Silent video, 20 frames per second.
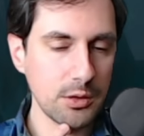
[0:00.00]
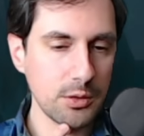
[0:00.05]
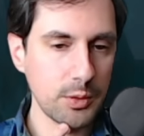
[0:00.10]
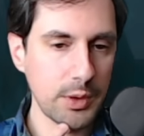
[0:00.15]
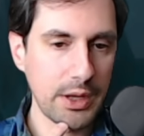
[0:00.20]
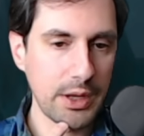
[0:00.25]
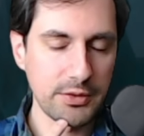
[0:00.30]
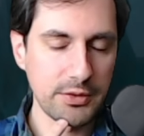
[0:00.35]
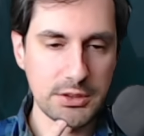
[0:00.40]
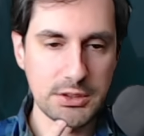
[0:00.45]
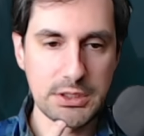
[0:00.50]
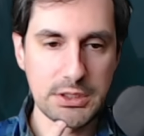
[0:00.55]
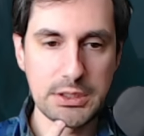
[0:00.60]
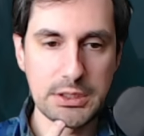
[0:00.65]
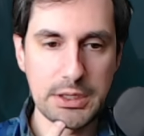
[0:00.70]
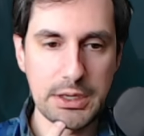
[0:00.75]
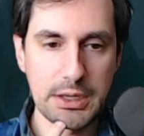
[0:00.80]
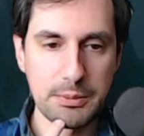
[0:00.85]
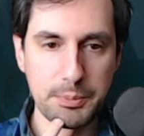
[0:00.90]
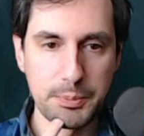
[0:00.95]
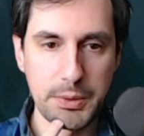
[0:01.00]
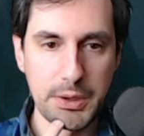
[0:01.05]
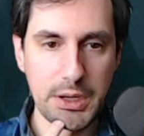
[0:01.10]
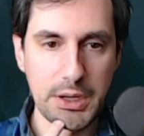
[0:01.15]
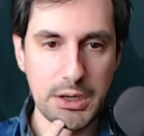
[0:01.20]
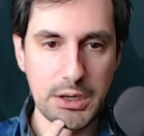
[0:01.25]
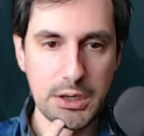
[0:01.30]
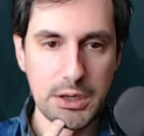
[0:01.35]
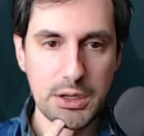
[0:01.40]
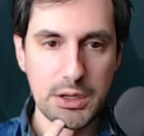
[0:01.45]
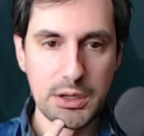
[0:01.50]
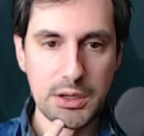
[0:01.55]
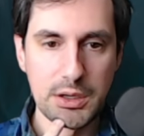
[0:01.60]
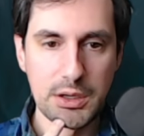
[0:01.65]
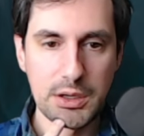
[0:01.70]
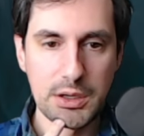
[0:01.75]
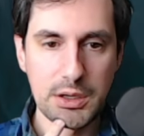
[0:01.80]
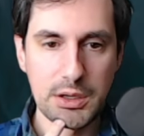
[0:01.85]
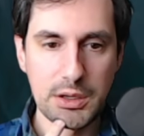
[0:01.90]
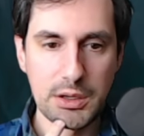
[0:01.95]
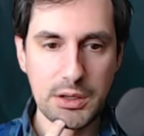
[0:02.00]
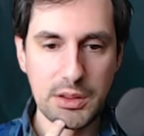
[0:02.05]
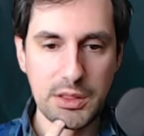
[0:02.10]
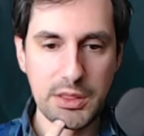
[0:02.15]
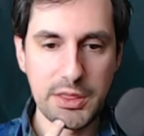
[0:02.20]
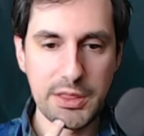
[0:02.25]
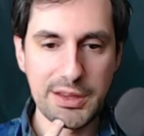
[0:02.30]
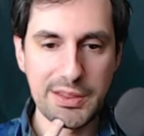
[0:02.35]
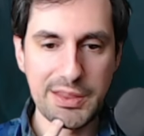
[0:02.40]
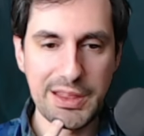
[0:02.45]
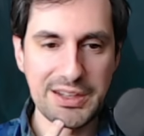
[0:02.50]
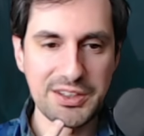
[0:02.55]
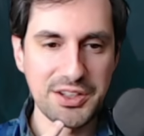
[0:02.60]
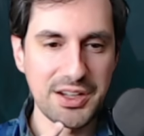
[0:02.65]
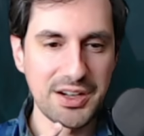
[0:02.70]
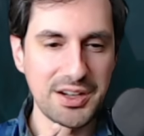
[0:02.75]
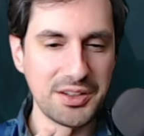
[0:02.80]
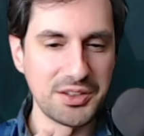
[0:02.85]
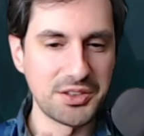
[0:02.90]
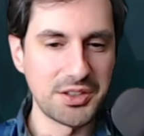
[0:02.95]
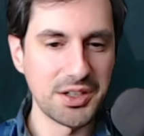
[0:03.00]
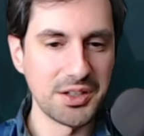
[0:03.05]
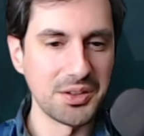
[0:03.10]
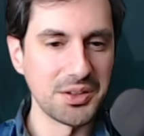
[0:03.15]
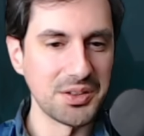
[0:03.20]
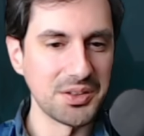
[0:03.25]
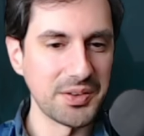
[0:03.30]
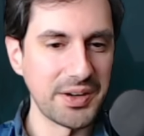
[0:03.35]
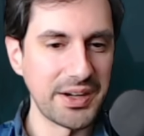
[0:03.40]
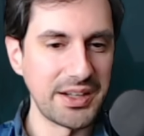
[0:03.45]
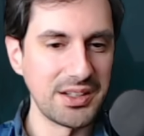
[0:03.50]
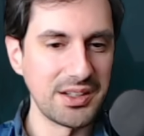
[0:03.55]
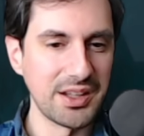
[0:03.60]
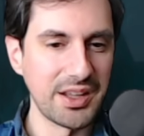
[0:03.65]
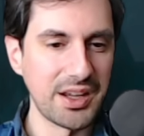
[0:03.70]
or we haven't seen yet, but that's kind of the signal, right?